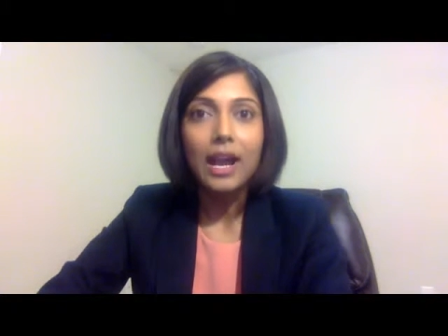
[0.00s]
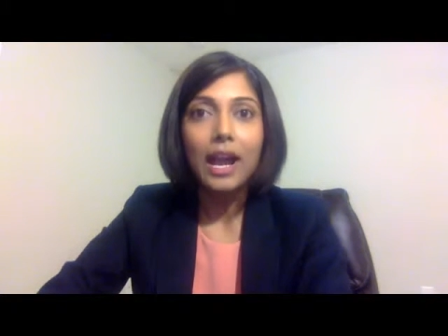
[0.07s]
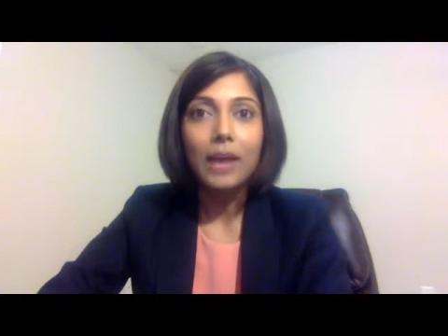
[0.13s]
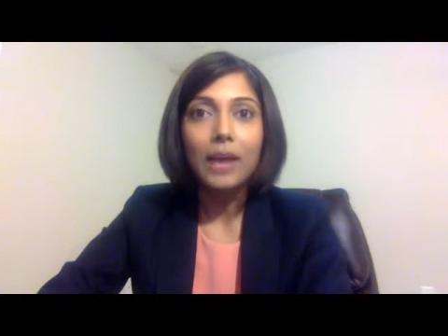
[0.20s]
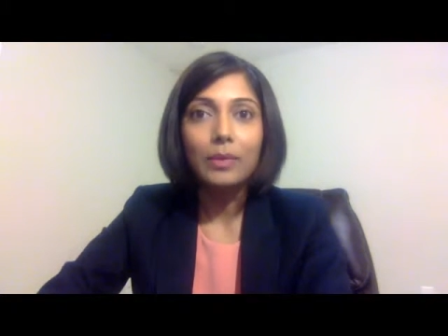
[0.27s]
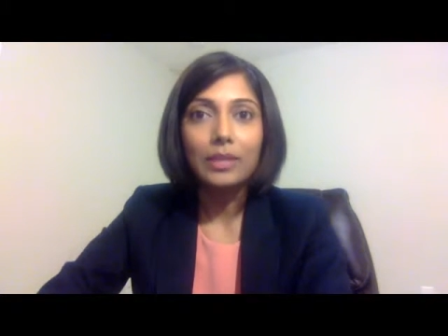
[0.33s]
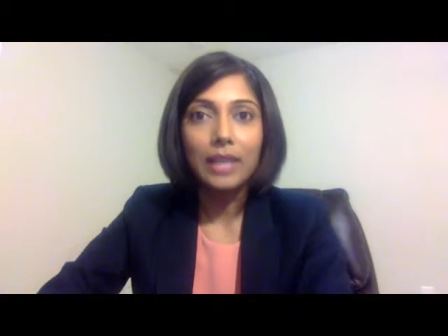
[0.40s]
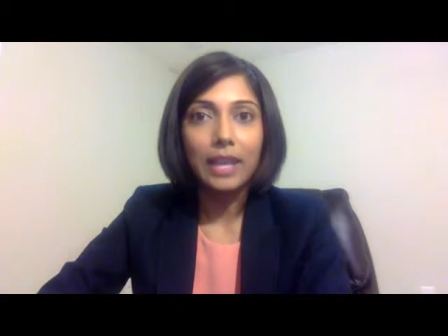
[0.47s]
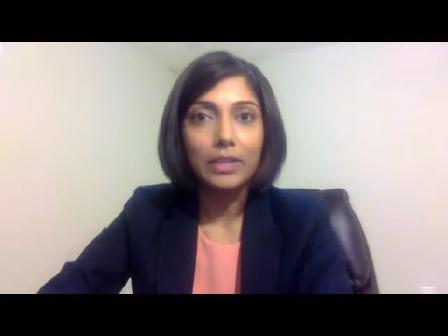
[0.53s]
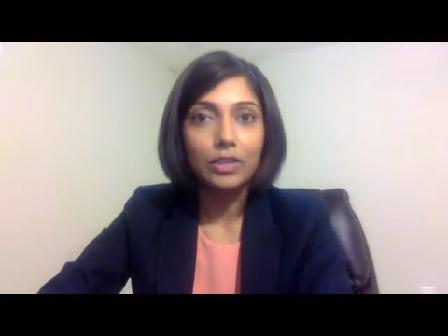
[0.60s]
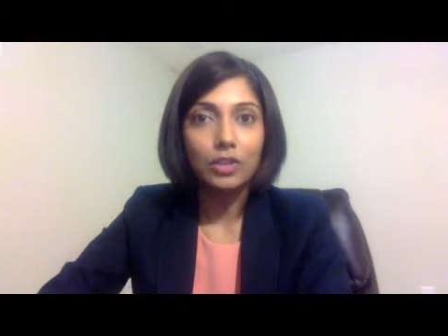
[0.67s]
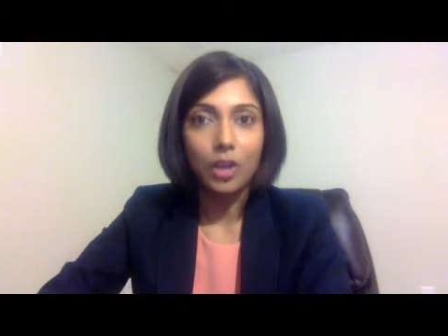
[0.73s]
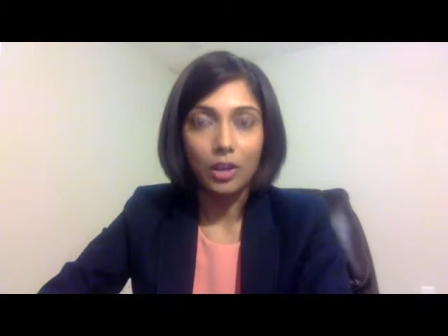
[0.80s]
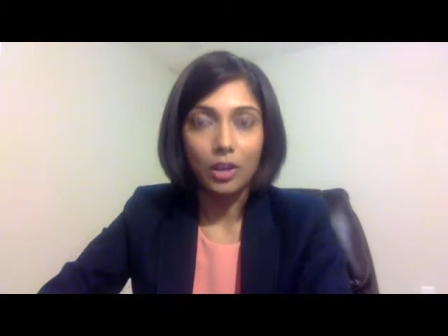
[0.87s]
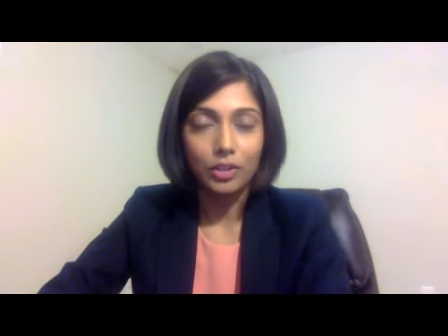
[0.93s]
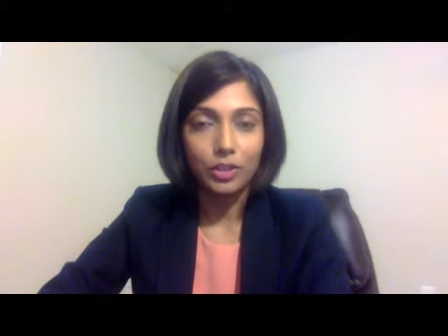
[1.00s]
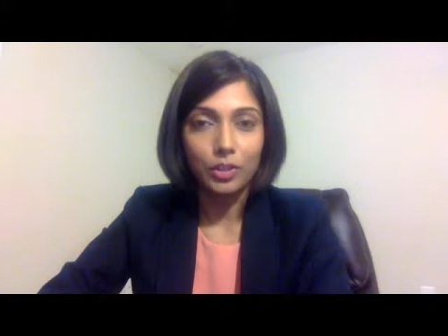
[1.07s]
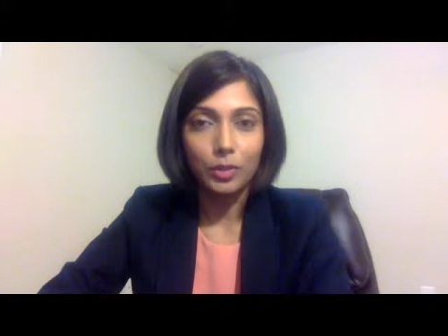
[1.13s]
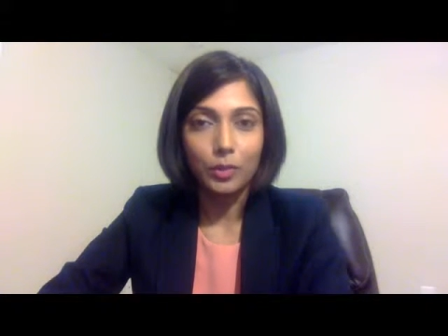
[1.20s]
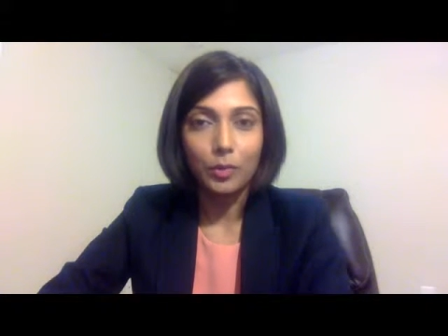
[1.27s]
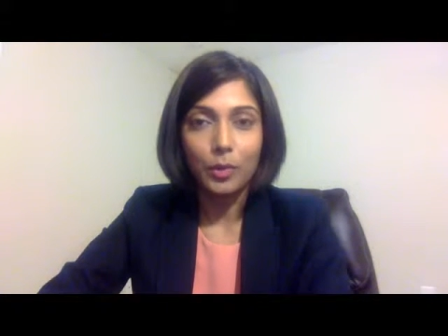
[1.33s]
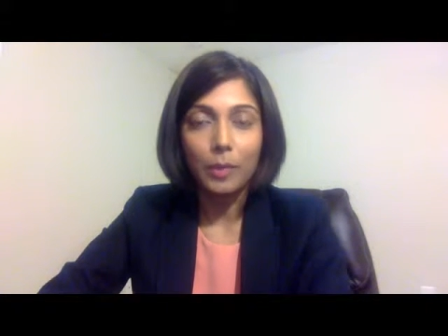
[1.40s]
I would like to talk to
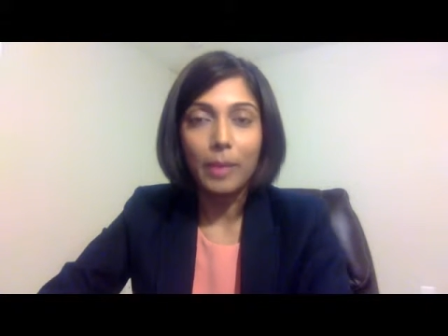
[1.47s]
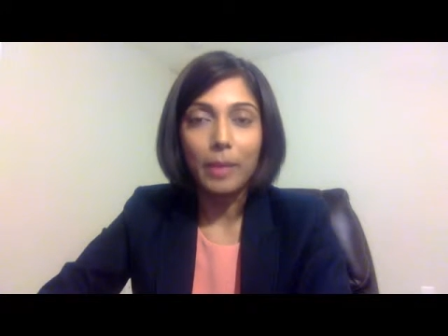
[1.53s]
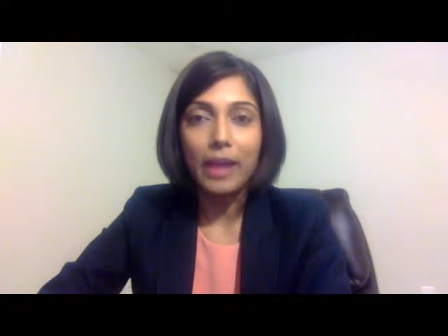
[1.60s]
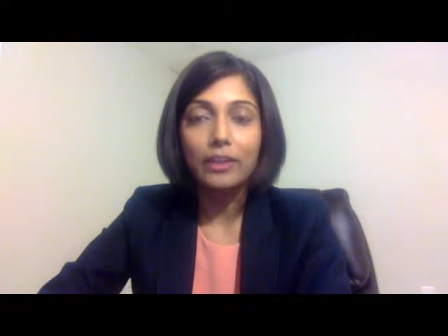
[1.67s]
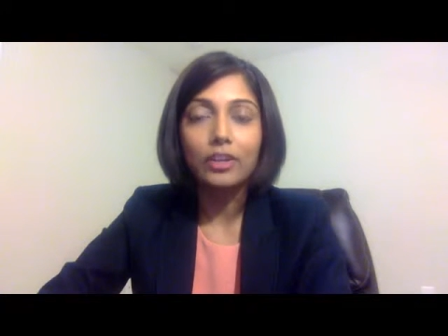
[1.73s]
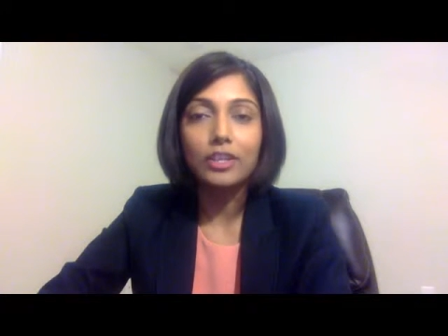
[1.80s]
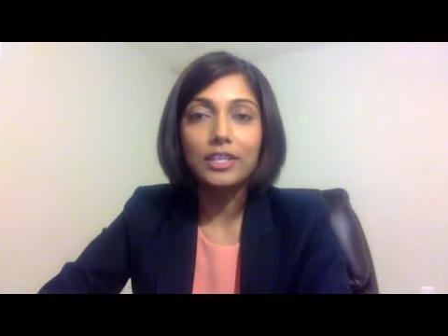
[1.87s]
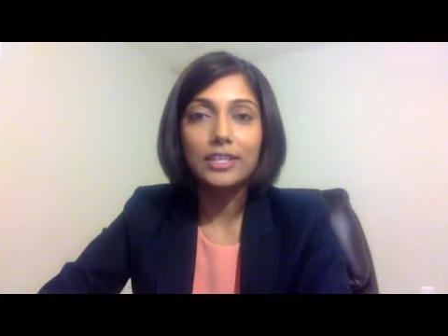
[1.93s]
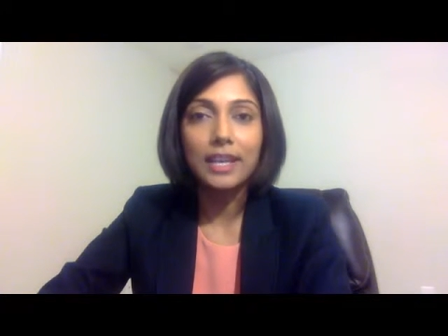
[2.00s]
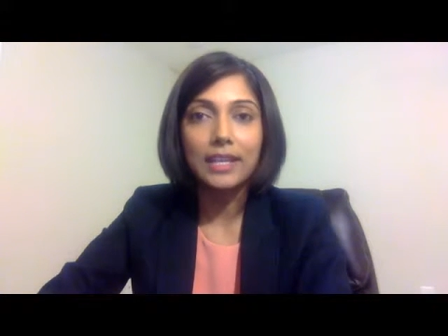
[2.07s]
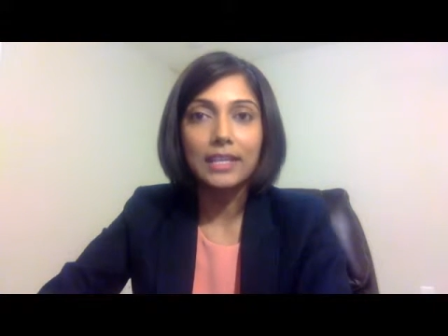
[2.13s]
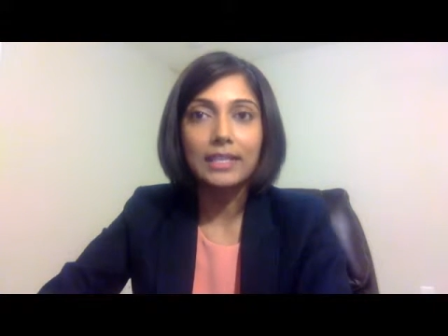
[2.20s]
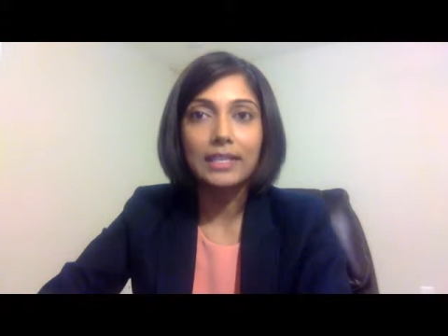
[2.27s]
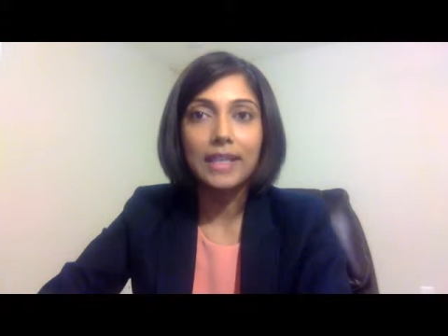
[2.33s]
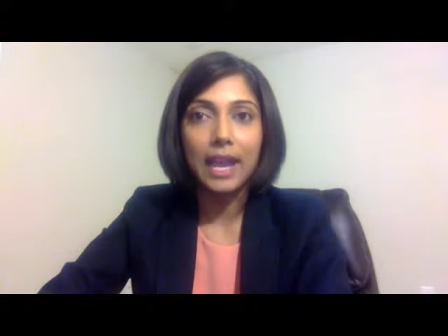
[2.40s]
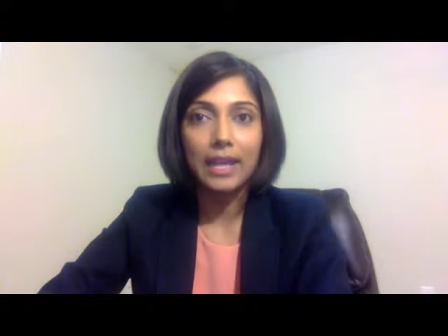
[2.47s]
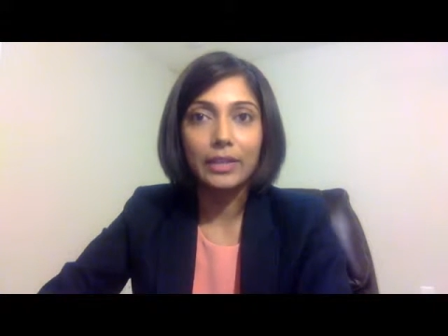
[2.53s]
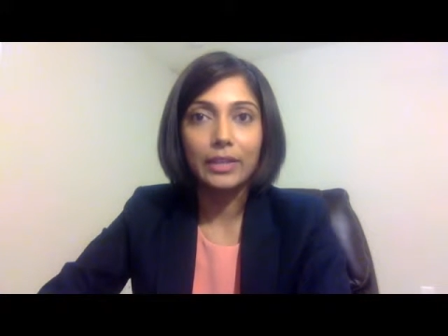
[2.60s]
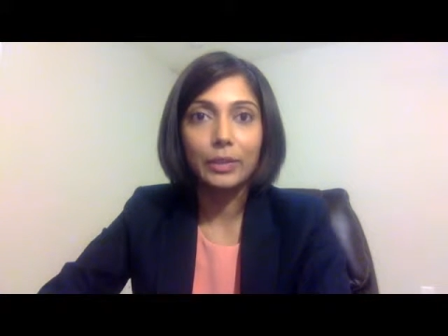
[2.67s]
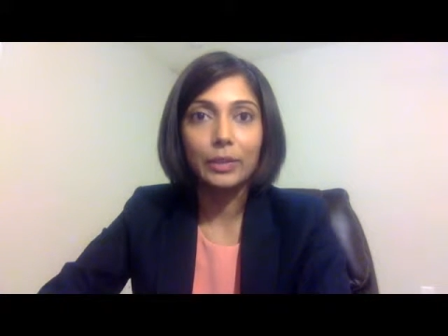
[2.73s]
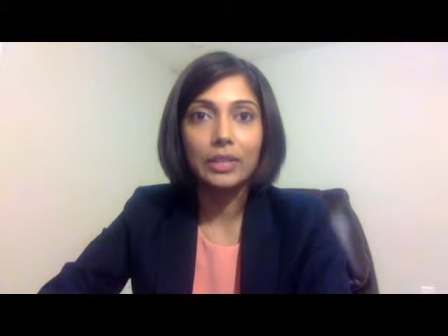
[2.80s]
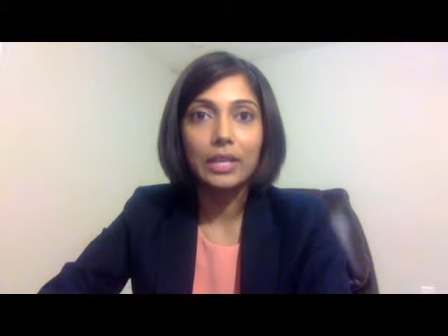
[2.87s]
you about our study
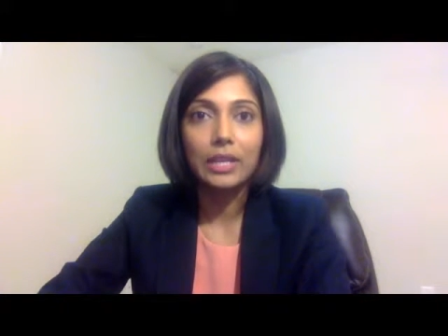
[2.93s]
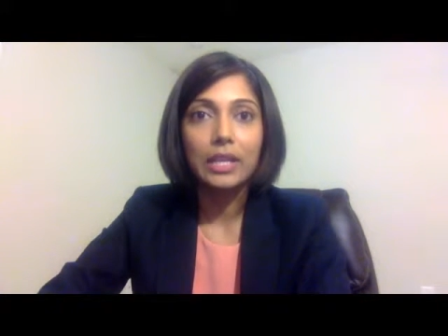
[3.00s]
titled